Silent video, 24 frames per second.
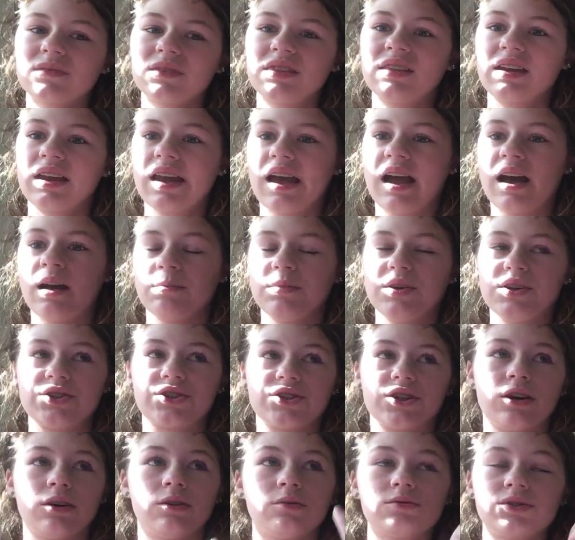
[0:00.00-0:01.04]
The Gabby
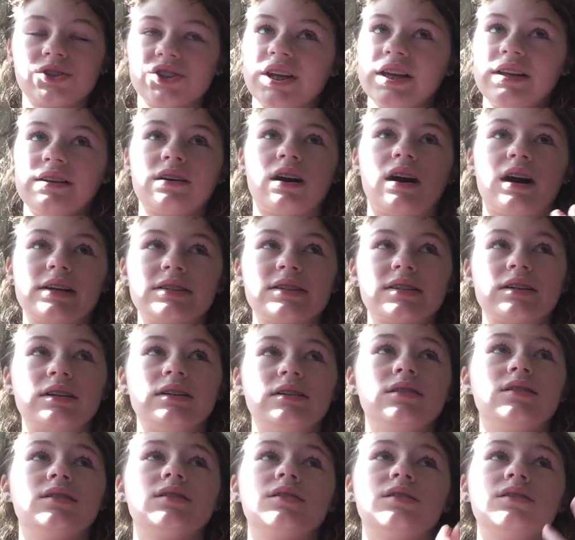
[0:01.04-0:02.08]
Show, Shane
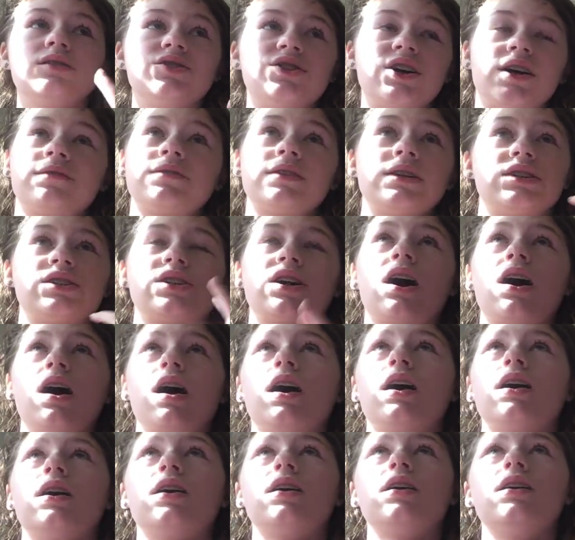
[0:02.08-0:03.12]
Dawson, Jeffree
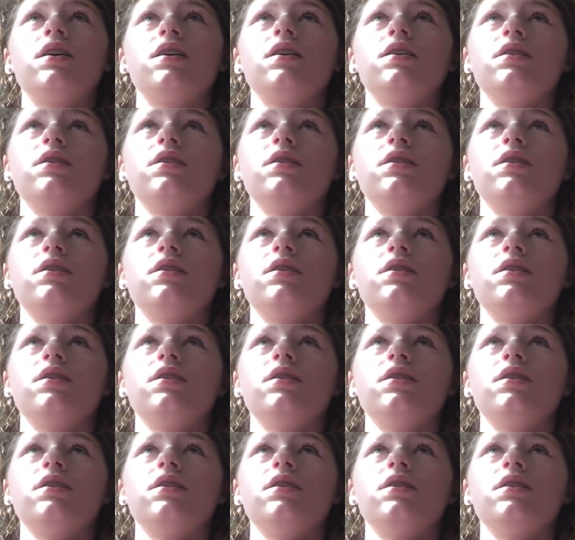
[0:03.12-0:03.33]
Star,